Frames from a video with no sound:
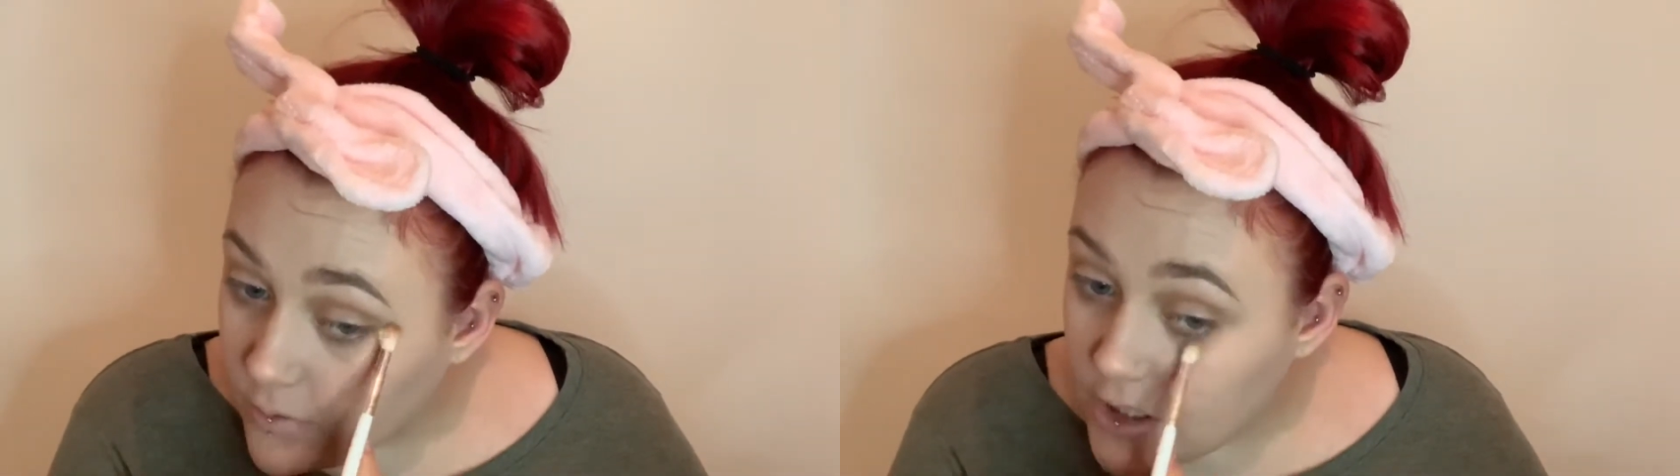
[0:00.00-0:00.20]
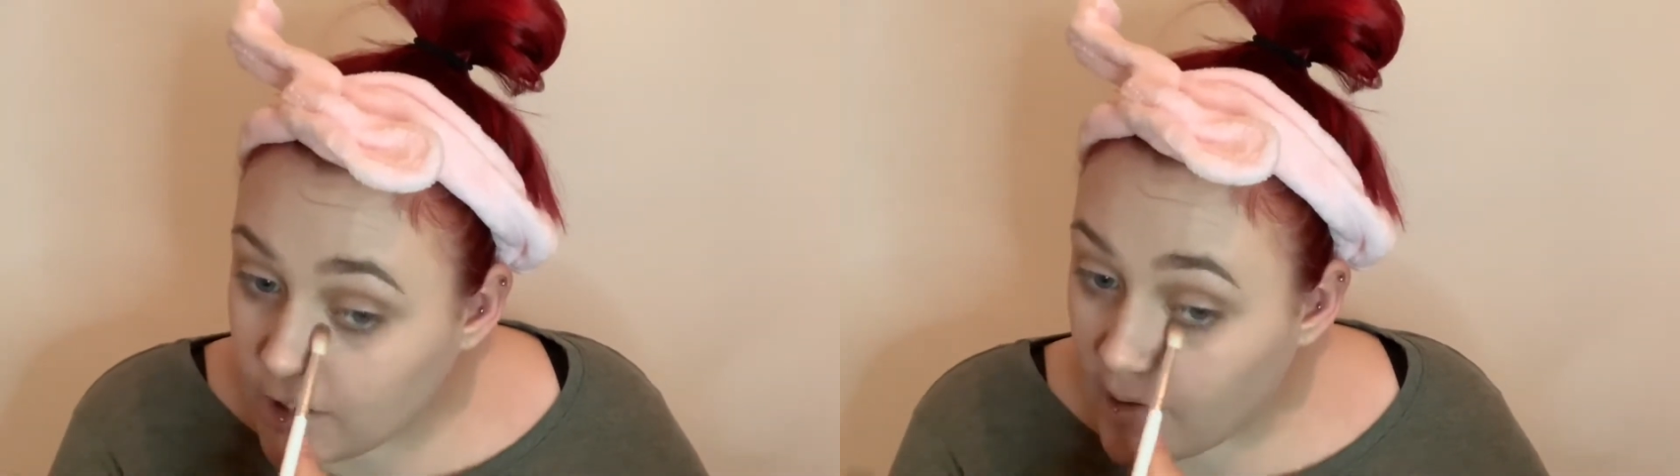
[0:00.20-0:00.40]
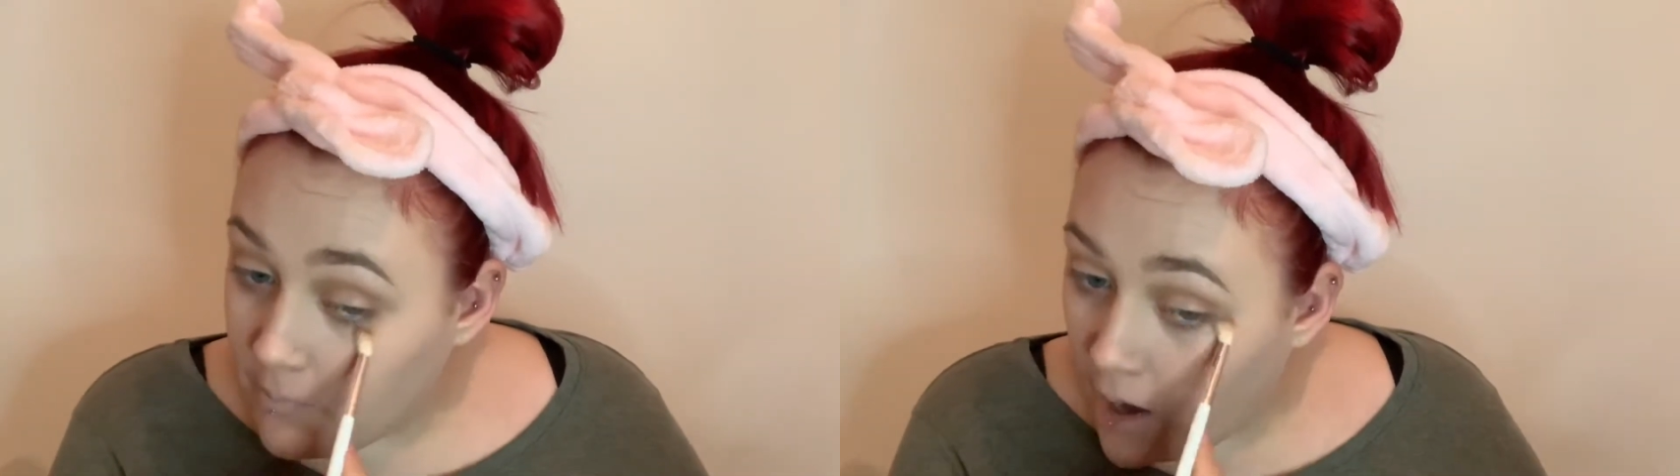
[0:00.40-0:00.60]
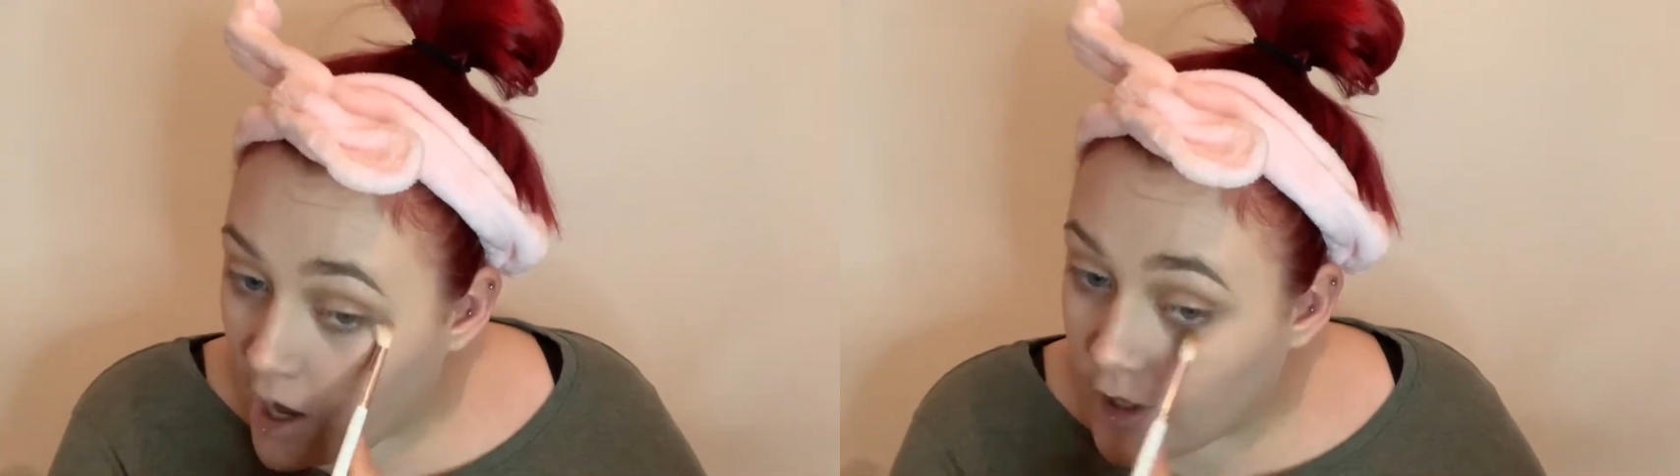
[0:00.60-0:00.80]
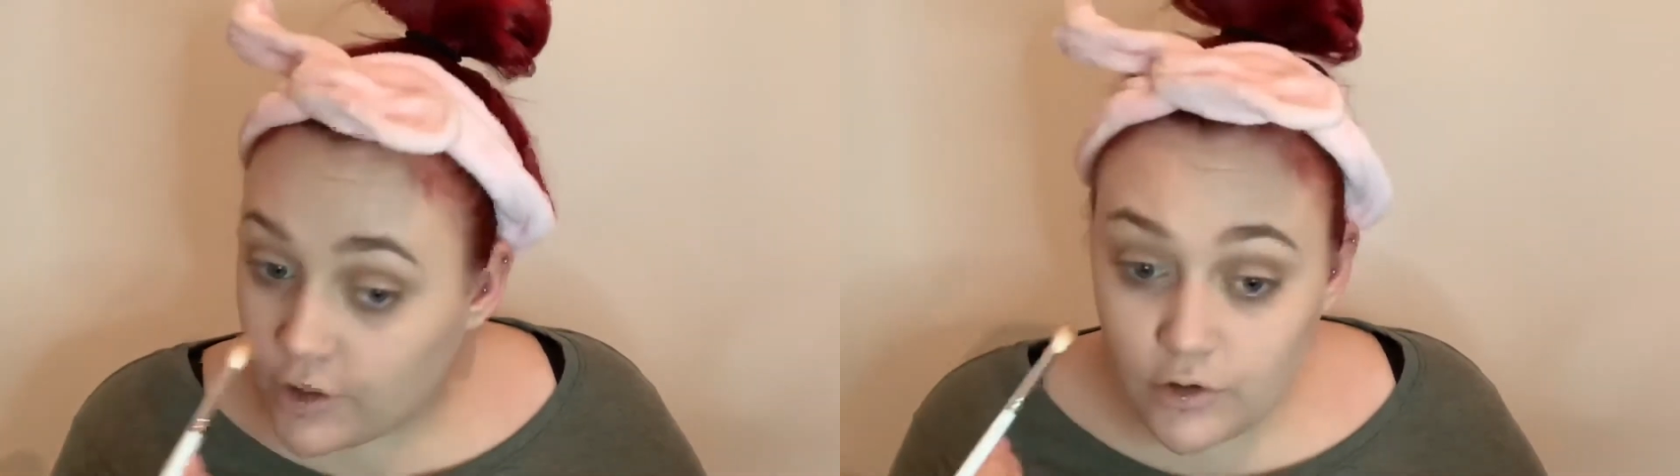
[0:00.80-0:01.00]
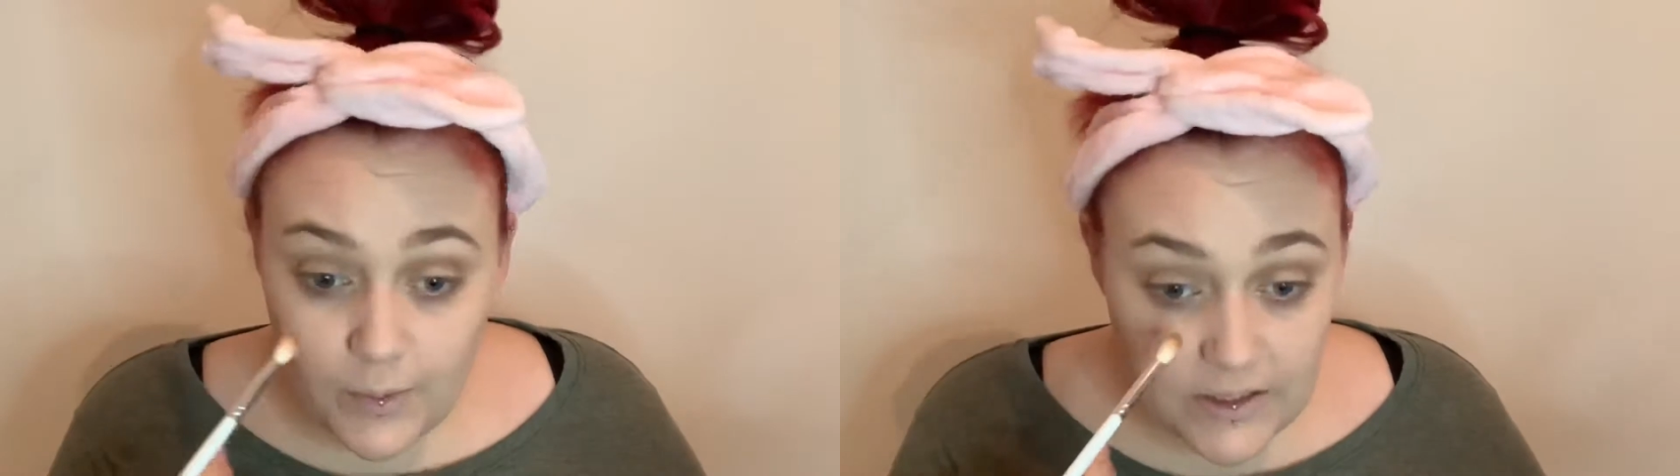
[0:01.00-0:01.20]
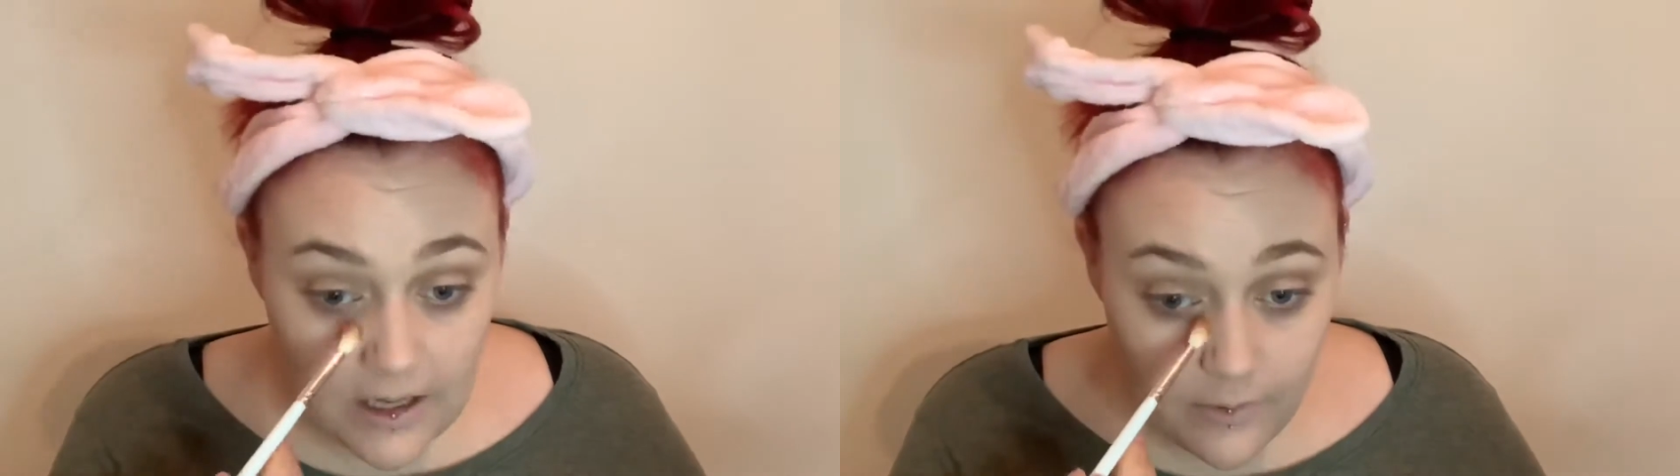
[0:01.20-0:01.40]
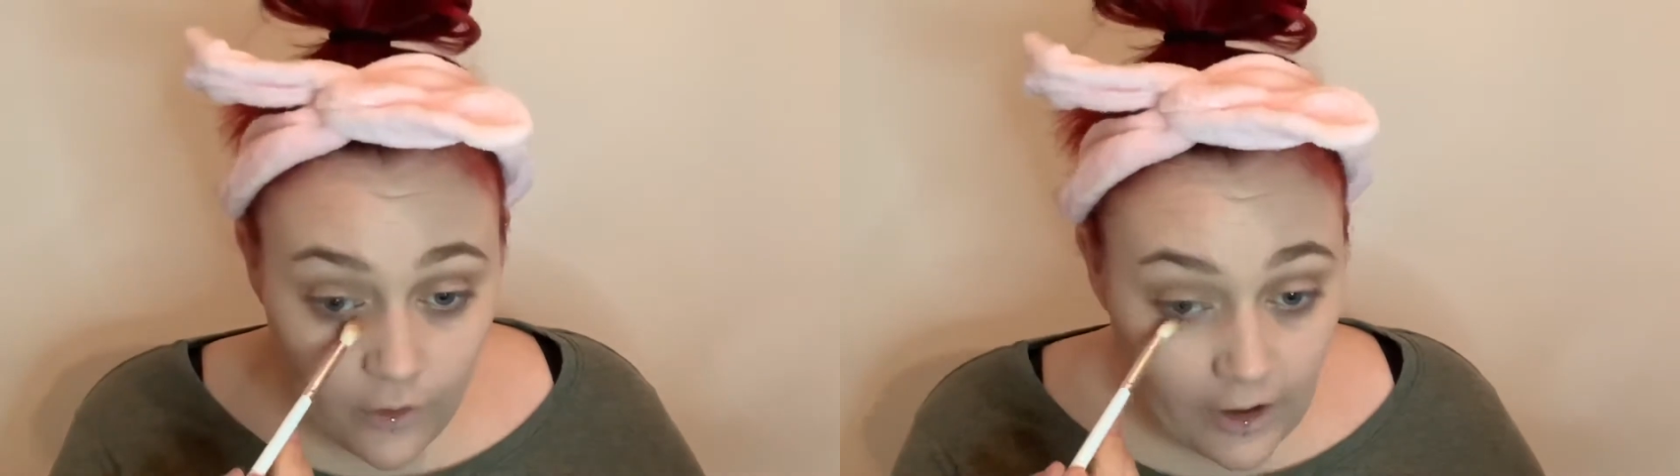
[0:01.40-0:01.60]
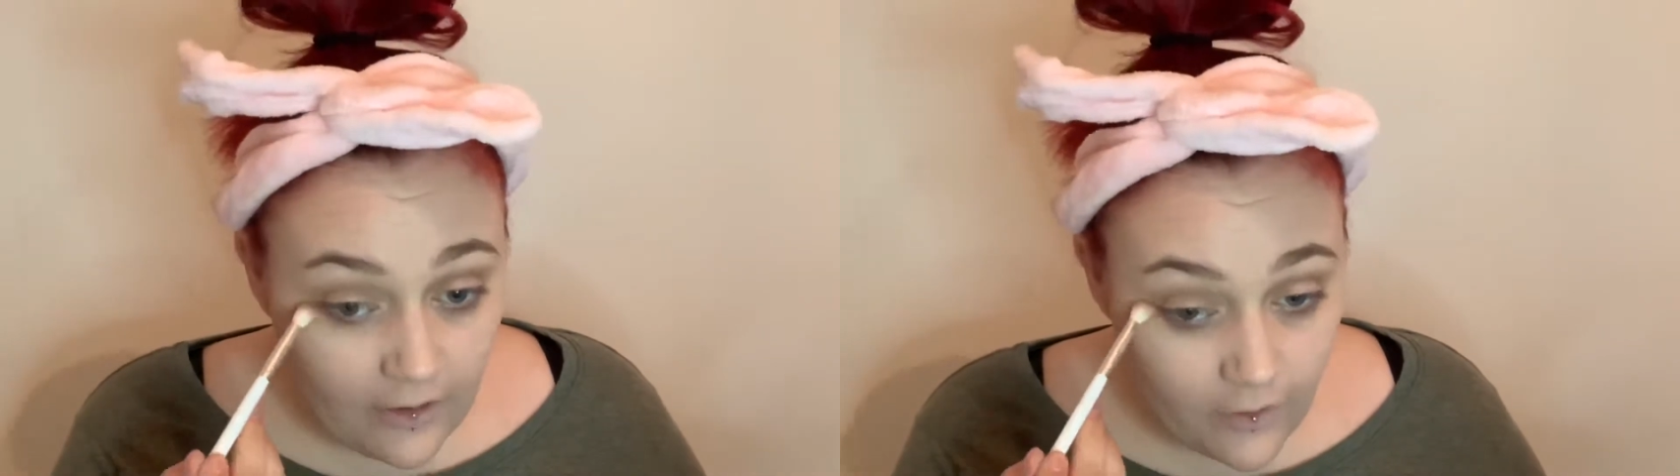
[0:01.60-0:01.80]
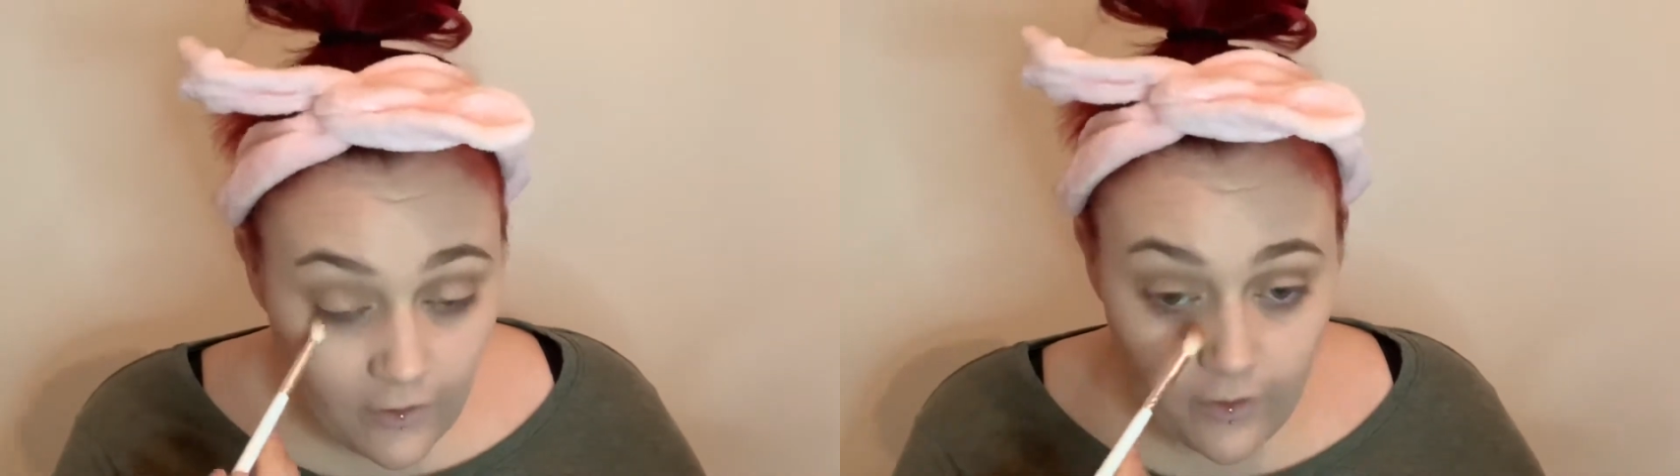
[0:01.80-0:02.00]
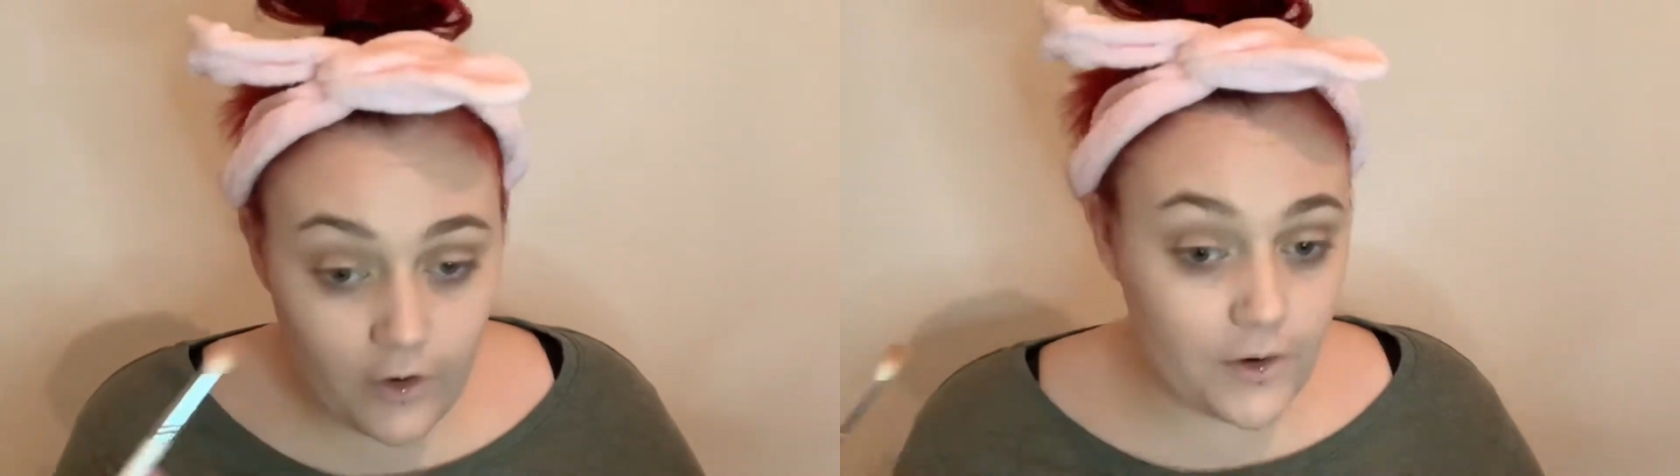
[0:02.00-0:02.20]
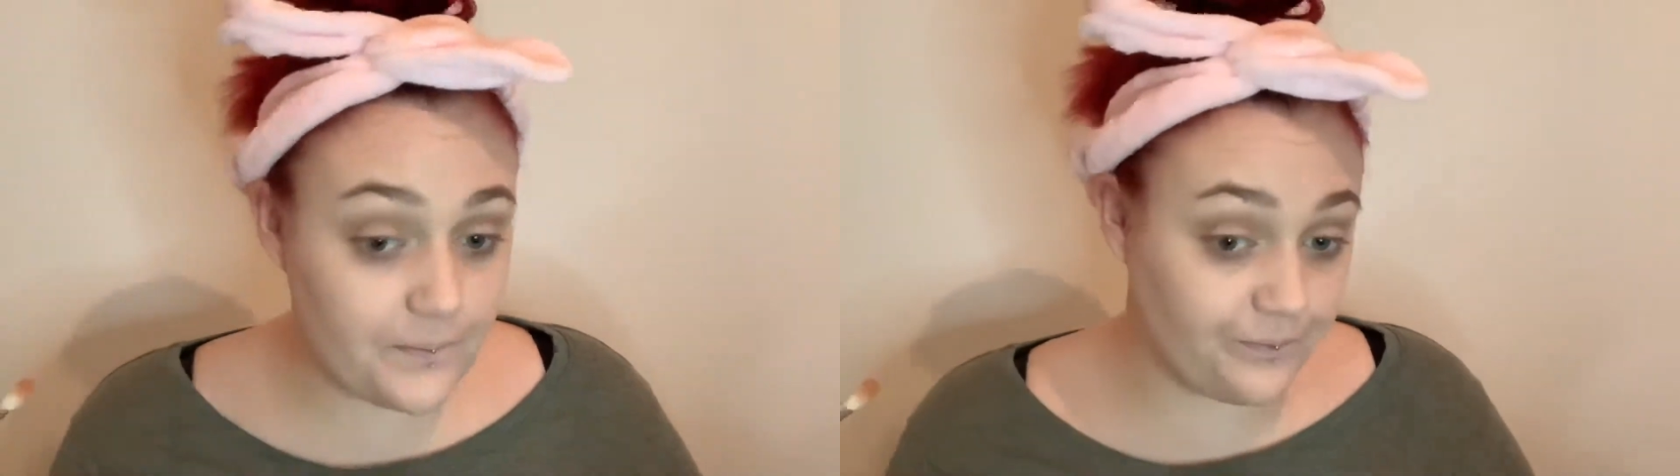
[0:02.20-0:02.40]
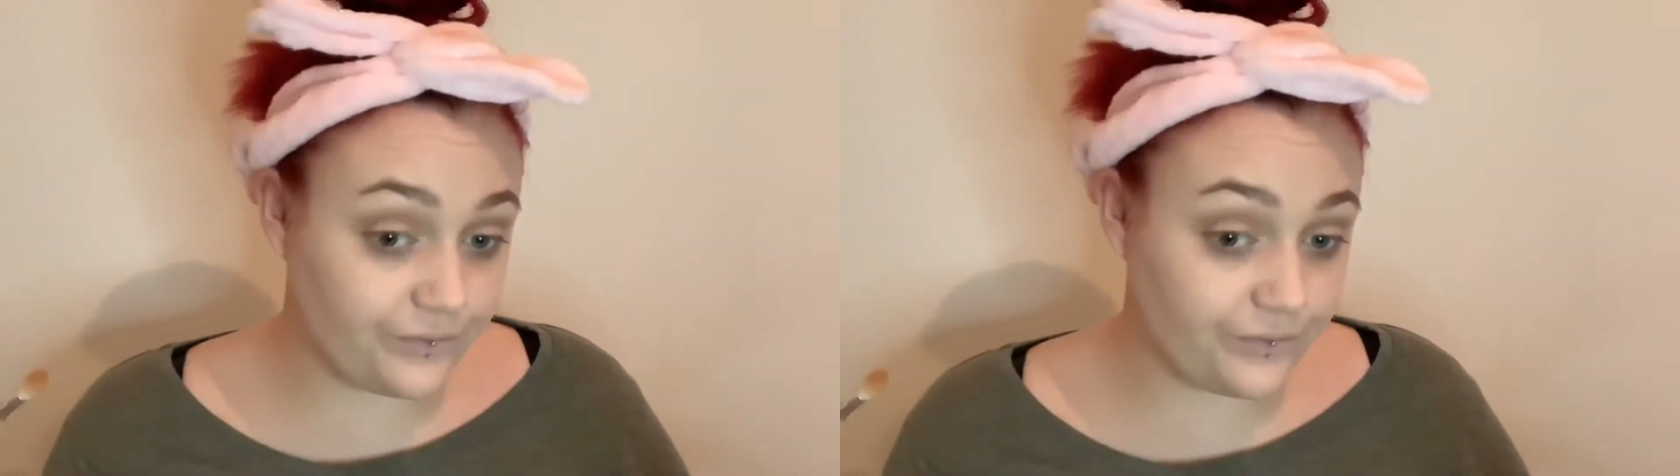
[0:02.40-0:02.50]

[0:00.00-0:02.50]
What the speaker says: which I am 100% grateful for.